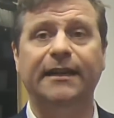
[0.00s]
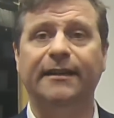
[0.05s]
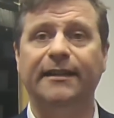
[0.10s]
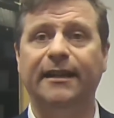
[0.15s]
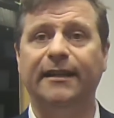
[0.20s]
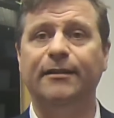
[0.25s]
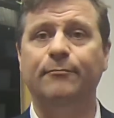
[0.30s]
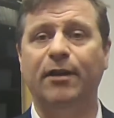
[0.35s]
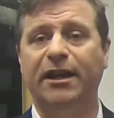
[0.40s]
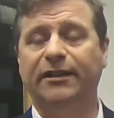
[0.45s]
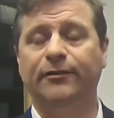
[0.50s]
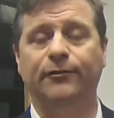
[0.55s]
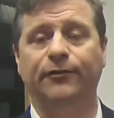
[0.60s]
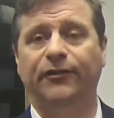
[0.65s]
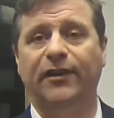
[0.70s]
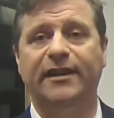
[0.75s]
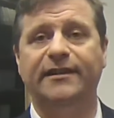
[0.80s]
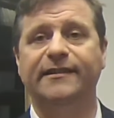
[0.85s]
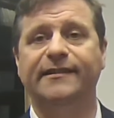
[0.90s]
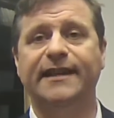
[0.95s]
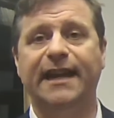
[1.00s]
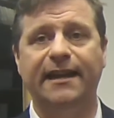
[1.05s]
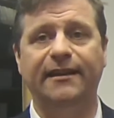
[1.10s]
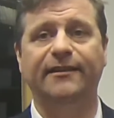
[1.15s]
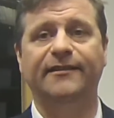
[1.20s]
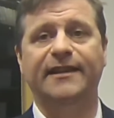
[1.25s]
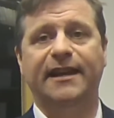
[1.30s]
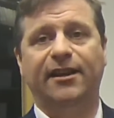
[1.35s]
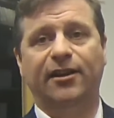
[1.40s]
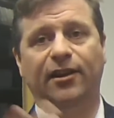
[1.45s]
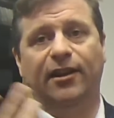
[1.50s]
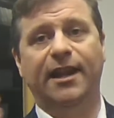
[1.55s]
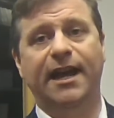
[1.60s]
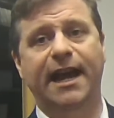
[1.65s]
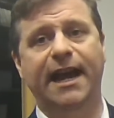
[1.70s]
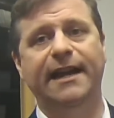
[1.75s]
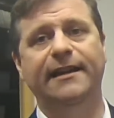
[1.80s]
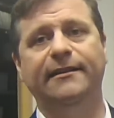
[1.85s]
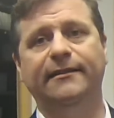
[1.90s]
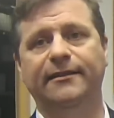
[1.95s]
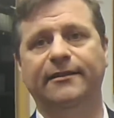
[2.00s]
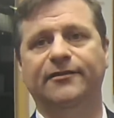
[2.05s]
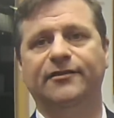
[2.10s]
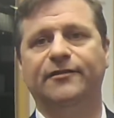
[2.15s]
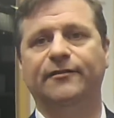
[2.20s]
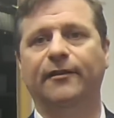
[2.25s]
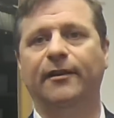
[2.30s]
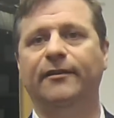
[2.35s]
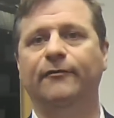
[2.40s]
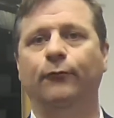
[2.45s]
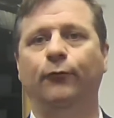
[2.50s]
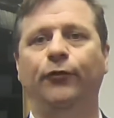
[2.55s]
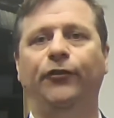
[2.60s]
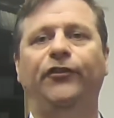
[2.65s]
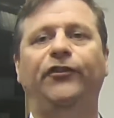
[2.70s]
Now they might go side to side as they collide and the sea uh,